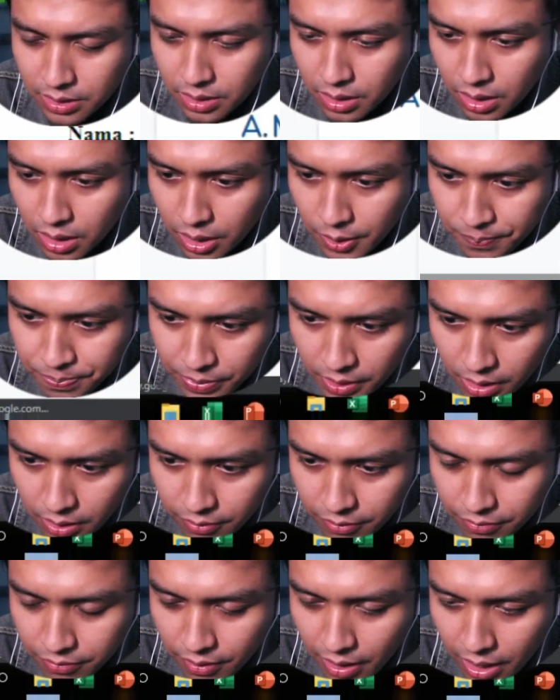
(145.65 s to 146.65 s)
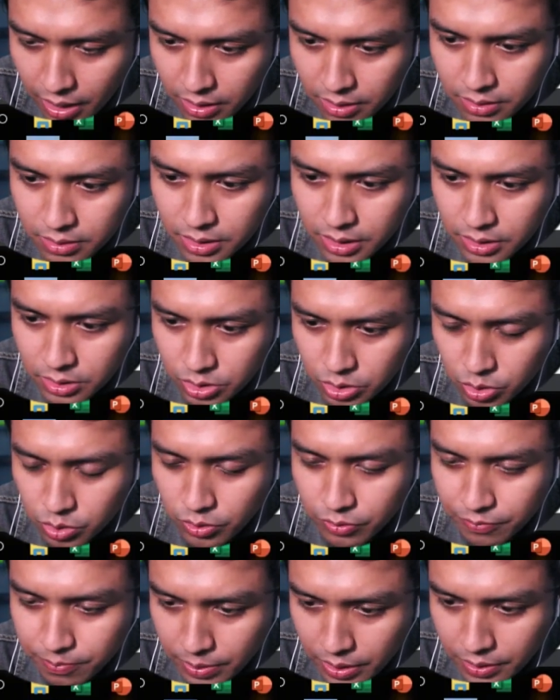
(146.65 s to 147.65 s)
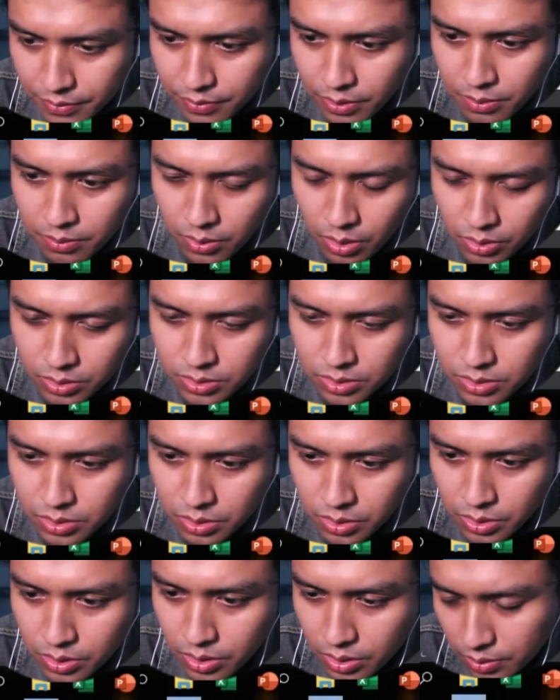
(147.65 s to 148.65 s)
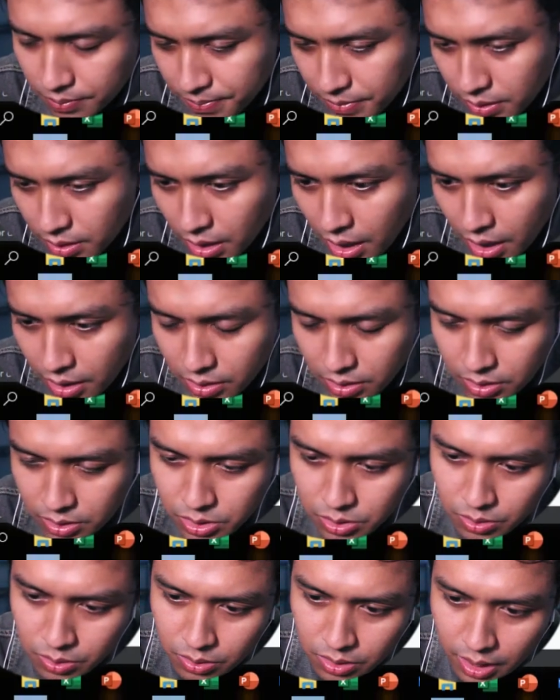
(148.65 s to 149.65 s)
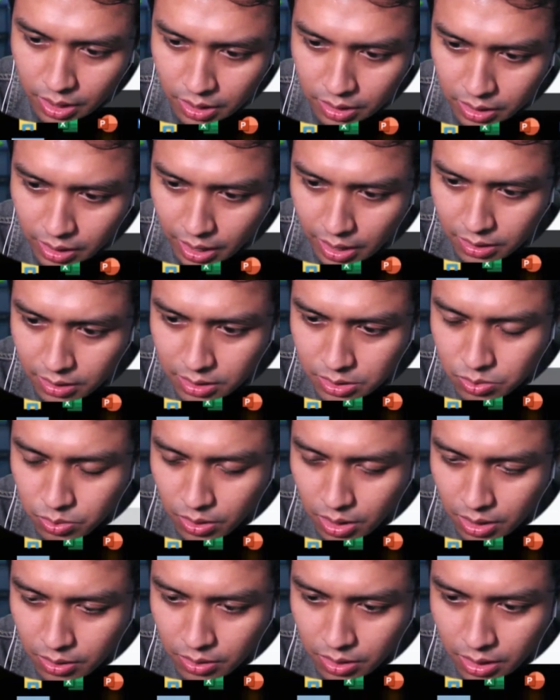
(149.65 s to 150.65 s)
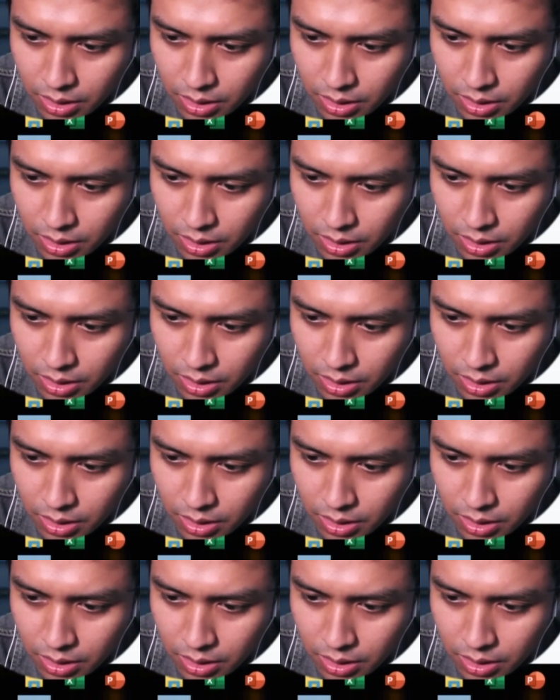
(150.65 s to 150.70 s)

the file into preview mode, so others can get this one,